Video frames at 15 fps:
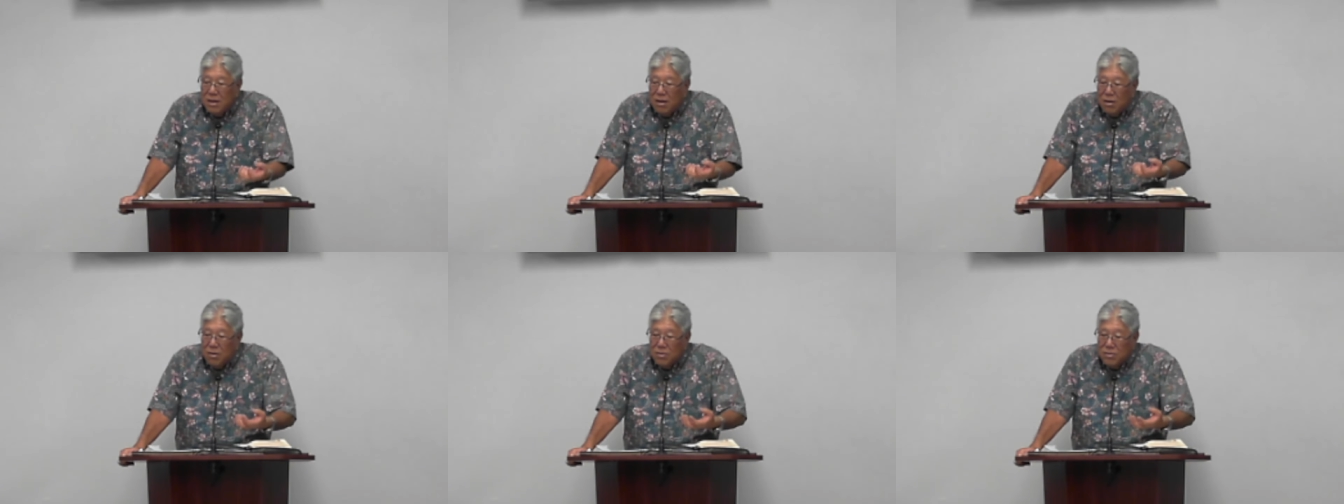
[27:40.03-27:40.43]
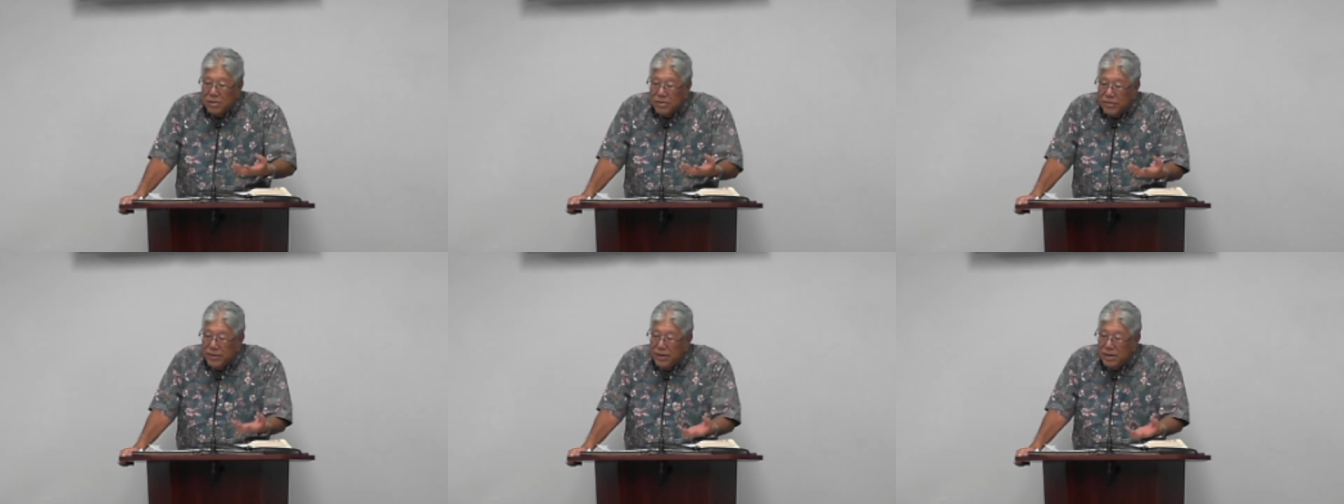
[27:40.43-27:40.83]
all the
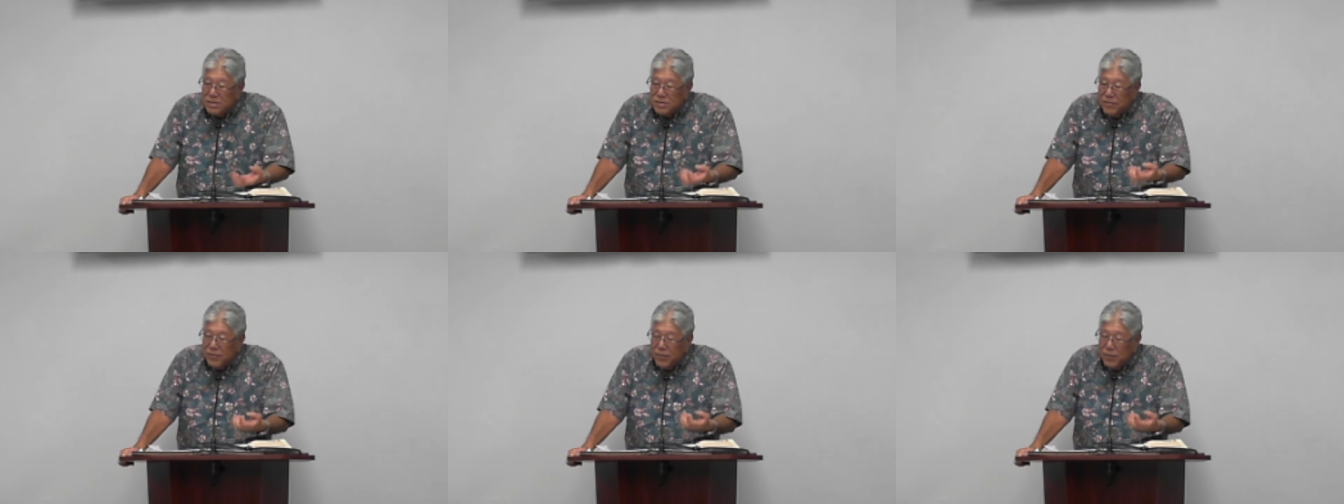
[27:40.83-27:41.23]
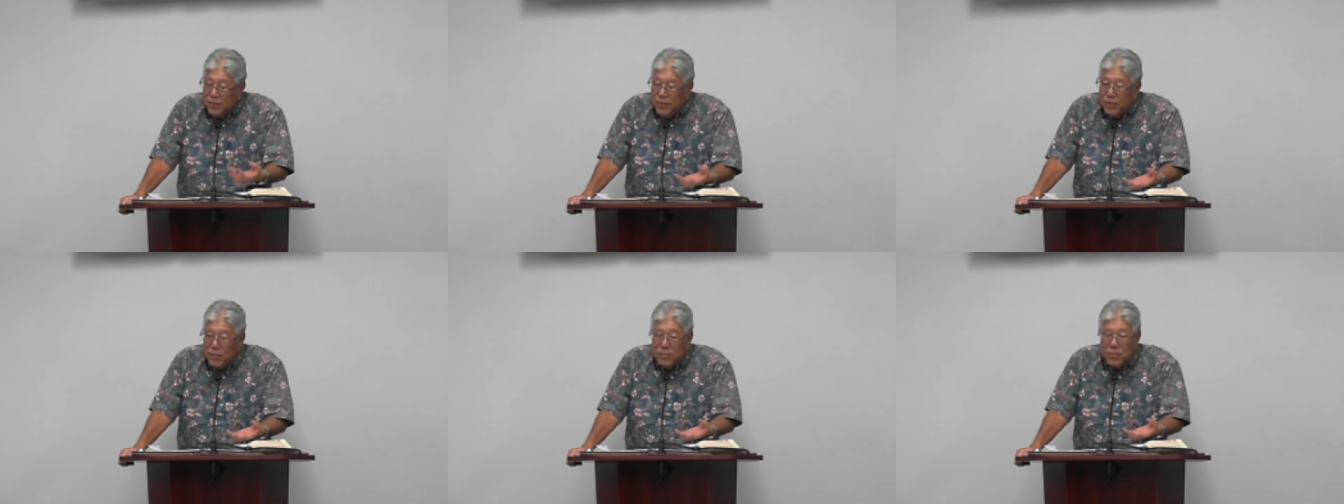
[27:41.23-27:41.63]
things of
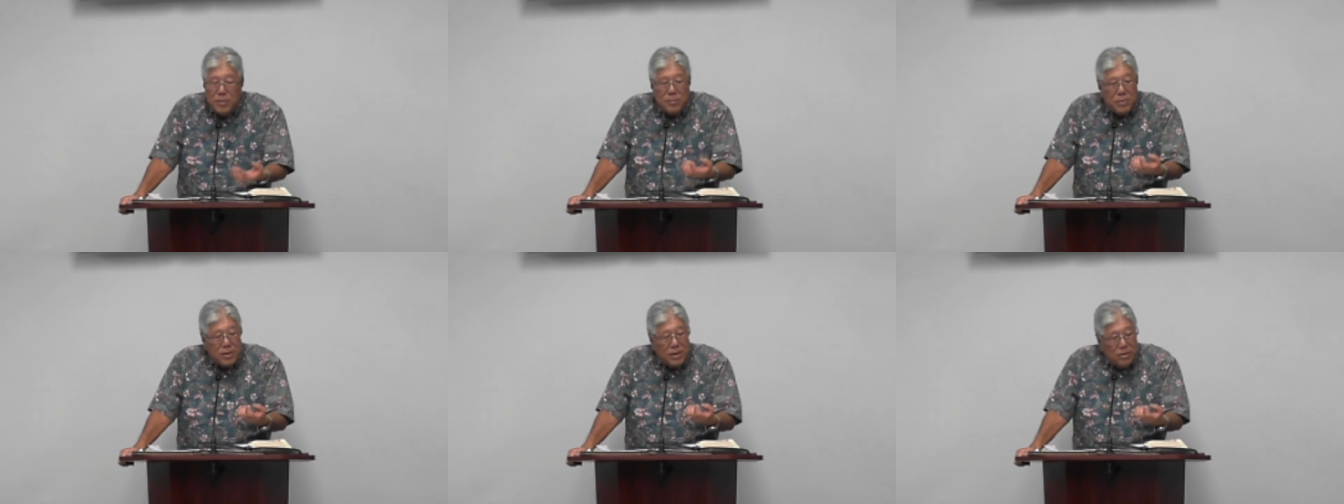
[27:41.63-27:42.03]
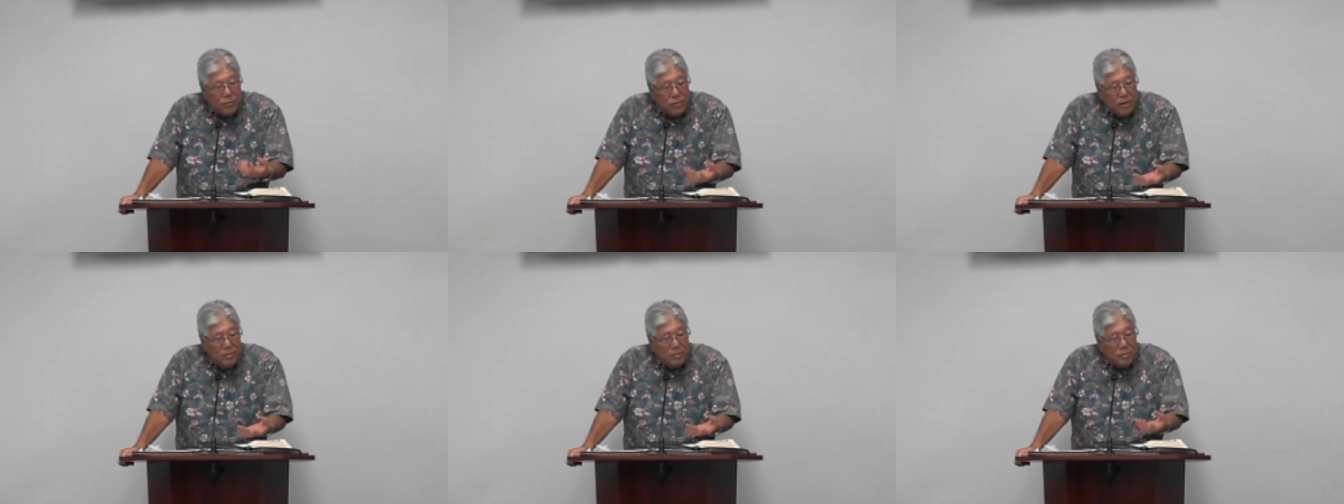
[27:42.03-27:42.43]
fulfillment, but it
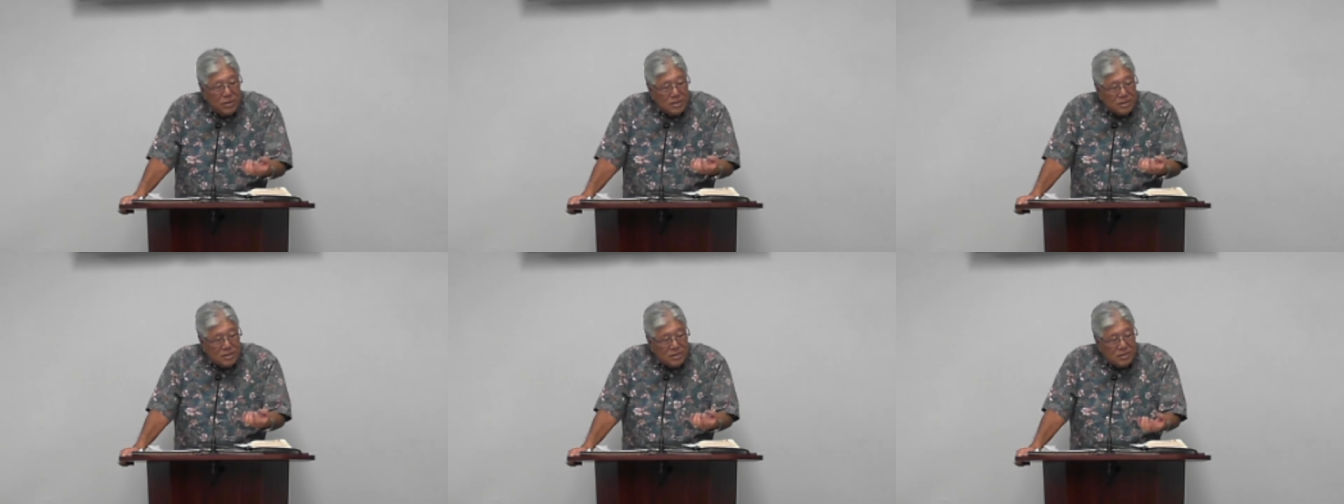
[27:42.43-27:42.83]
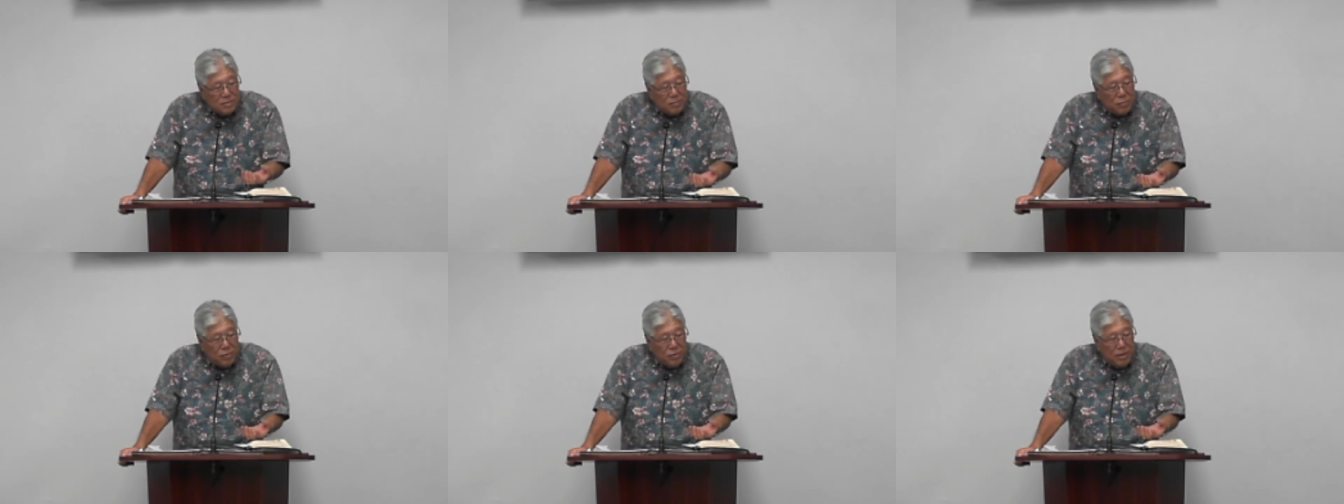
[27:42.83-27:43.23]
only brings
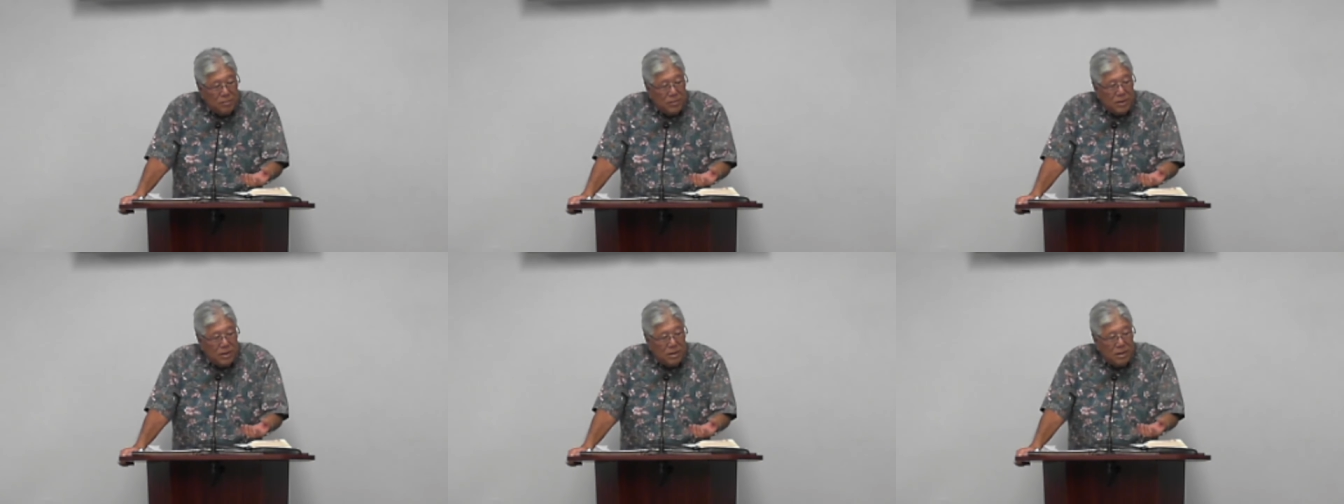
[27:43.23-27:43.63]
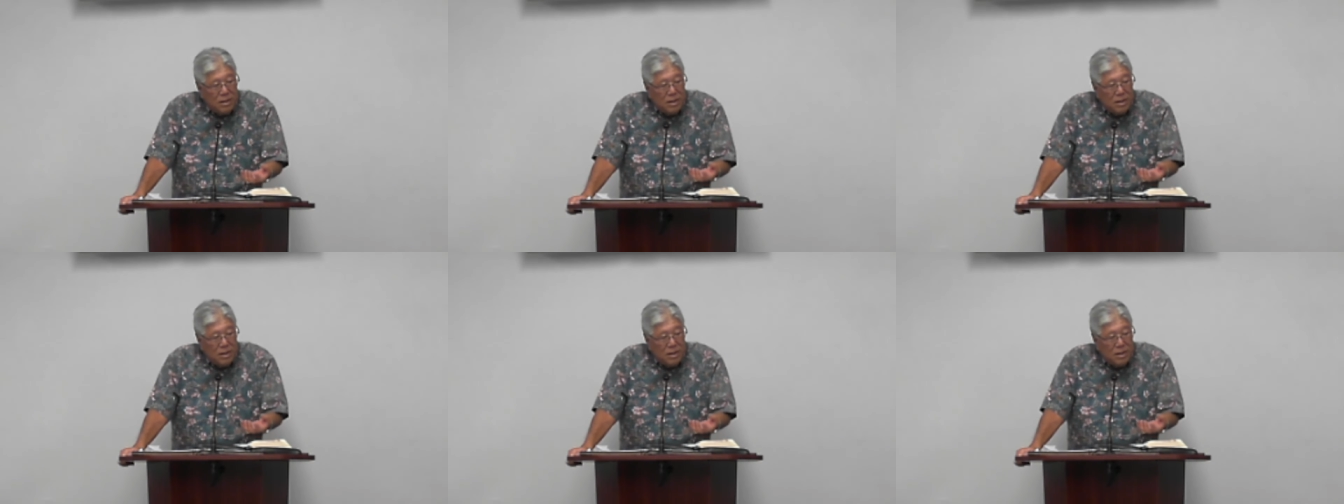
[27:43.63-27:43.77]
disappointment.